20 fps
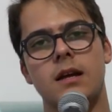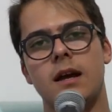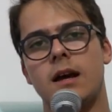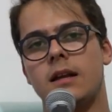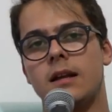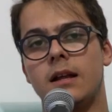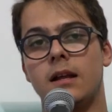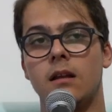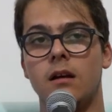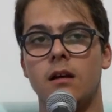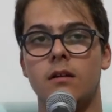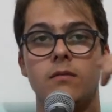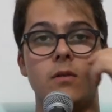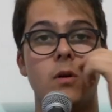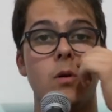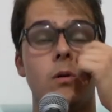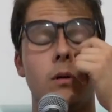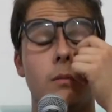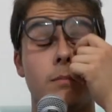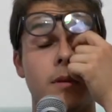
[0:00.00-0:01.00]
and I love
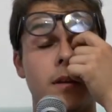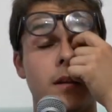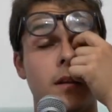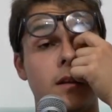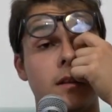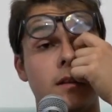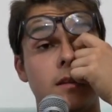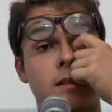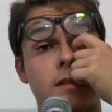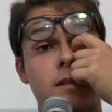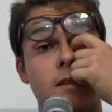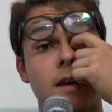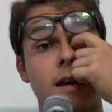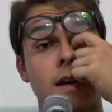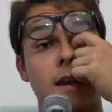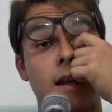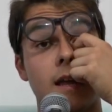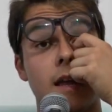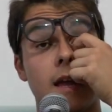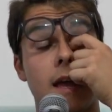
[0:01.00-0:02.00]
all opinions
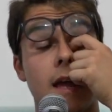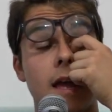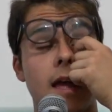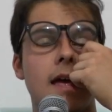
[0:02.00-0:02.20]
and I